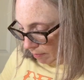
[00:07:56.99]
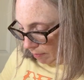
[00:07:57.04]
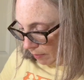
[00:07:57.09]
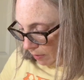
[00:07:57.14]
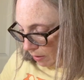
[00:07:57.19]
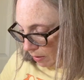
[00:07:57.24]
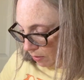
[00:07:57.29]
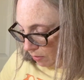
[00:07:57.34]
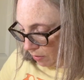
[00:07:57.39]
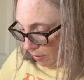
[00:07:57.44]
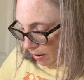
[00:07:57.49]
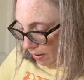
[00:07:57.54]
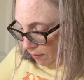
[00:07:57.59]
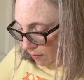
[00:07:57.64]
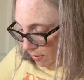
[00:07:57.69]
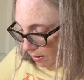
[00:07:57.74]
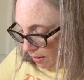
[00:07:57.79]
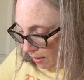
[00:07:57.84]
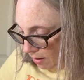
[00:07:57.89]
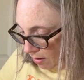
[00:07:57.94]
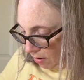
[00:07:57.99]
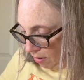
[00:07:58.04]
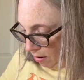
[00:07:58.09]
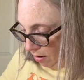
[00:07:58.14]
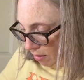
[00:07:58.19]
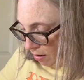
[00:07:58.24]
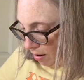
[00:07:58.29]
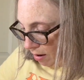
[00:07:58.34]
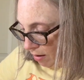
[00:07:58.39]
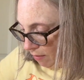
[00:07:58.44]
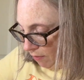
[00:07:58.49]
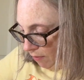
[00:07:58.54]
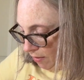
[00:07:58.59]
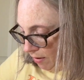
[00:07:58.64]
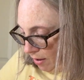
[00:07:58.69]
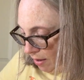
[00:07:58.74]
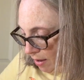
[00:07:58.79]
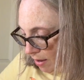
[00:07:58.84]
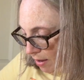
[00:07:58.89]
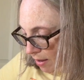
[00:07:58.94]
You don't have to get it all off.
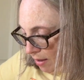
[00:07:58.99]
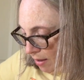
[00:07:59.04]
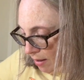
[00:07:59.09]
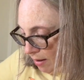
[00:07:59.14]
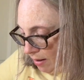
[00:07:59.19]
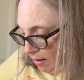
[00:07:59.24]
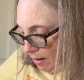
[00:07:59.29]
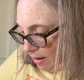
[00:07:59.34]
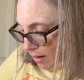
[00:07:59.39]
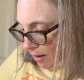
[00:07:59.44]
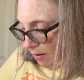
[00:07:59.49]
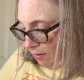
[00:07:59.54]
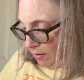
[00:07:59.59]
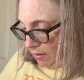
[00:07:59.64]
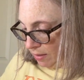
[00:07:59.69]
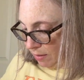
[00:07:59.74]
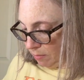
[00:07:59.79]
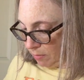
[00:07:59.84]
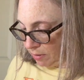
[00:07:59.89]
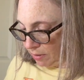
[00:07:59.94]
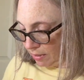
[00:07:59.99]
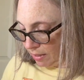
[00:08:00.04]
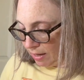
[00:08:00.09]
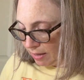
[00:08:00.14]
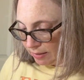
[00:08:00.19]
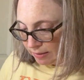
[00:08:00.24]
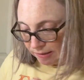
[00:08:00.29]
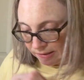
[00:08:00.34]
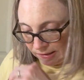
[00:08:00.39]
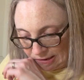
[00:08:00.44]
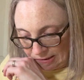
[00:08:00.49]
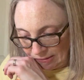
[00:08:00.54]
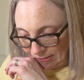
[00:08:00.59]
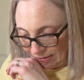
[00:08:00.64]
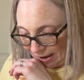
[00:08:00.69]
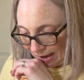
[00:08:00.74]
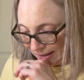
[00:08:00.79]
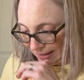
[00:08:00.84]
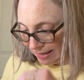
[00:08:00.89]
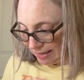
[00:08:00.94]
Like if some stays in
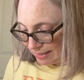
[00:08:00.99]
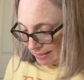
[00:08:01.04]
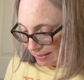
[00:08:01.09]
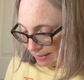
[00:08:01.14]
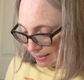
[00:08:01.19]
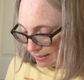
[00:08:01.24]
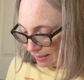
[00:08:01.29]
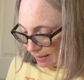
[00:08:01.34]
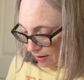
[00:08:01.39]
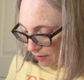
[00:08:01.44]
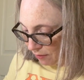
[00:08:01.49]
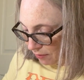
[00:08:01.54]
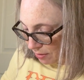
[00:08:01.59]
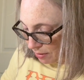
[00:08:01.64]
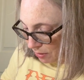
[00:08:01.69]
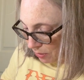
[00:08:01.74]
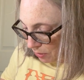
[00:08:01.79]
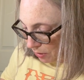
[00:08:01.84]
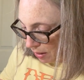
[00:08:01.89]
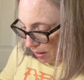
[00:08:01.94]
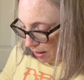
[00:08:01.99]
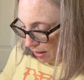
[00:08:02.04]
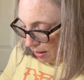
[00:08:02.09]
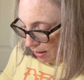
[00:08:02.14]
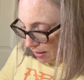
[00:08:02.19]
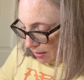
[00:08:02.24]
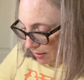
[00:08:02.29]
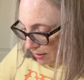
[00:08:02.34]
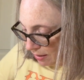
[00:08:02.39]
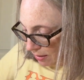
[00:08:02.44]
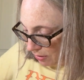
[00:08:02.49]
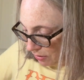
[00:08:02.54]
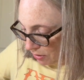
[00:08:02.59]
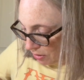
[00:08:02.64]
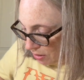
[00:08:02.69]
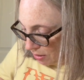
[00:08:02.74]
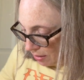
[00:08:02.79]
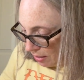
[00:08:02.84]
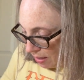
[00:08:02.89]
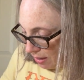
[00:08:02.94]
valleys and stuff, it's okay because it'll
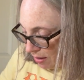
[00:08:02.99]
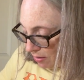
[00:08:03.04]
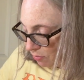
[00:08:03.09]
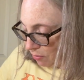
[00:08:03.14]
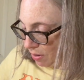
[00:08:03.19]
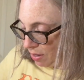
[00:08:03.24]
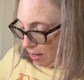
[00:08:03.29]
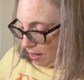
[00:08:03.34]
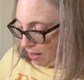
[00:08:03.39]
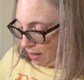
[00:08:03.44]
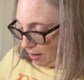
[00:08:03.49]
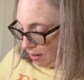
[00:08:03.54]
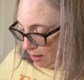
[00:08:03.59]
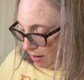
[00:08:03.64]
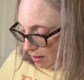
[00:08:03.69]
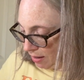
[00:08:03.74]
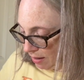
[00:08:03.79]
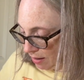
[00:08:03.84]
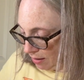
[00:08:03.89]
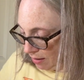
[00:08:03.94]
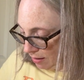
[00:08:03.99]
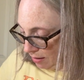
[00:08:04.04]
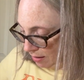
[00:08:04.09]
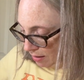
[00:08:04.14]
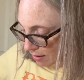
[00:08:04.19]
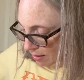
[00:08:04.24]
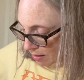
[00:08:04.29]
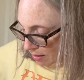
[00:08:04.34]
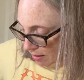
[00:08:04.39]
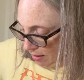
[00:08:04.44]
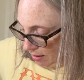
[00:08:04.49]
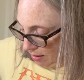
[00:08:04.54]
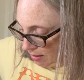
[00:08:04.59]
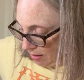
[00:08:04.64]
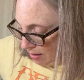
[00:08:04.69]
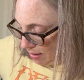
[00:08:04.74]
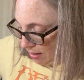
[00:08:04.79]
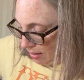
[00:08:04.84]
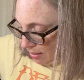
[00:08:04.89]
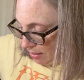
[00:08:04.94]
just get reheated and
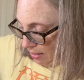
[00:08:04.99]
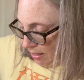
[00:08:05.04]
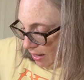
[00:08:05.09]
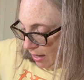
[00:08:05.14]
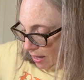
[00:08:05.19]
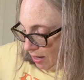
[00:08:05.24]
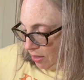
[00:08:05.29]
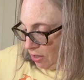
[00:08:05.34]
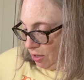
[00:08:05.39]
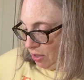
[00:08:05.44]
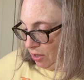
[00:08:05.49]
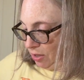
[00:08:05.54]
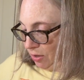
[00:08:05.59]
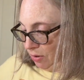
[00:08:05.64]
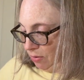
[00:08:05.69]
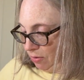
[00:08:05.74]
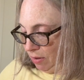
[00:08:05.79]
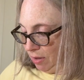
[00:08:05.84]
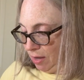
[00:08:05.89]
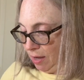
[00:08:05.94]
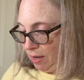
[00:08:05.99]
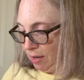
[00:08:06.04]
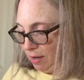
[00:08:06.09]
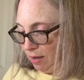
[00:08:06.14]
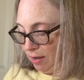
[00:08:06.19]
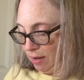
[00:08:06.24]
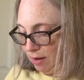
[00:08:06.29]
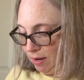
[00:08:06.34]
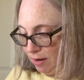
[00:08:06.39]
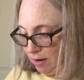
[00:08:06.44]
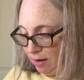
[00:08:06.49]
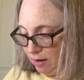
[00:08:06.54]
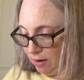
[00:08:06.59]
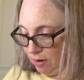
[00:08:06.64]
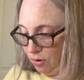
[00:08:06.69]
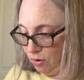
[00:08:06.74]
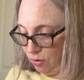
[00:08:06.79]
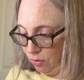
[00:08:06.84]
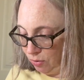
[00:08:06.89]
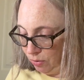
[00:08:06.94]
attached to the
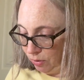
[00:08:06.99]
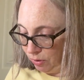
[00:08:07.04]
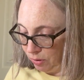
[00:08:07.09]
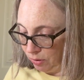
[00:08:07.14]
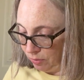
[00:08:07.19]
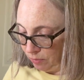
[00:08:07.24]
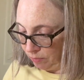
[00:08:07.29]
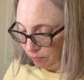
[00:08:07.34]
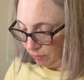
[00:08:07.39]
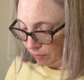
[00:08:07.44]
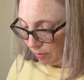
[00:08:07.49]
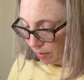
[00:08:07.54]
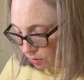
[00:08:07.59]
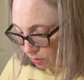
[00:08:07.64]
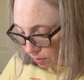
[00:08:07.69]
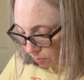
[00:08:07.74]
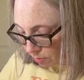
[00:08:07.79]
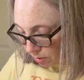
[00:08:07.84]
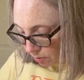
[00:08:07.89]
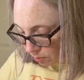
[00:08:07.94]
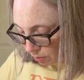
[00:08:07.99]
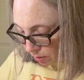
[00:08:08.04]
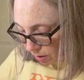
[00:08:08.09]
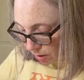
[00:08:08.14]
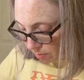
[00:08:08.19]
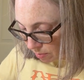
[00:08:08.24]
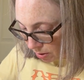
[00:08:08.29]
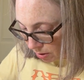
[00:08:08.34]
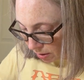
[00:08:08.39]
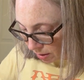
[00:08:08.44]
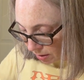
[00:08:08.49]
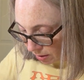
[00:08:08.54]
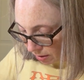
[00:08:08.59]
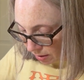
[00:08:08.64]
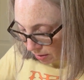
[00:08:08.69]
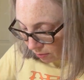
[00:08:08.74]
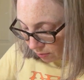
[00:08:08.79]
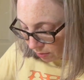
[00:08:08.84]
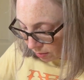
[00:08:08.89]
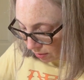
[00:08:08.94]
new glue. So I'm not worried about getting
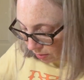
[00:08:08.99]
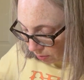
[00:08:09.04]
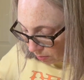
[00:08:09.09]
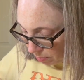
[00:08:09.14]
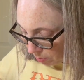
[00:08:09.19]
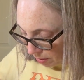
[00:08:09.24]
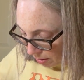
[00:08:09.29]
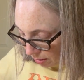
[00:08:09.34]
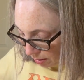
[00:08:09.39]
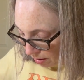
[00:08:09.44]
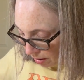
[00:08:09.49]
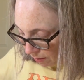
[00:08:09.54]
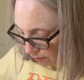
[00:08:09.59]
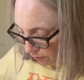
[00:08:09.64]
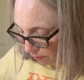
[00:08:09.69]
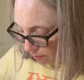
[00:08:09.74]
every little bit off.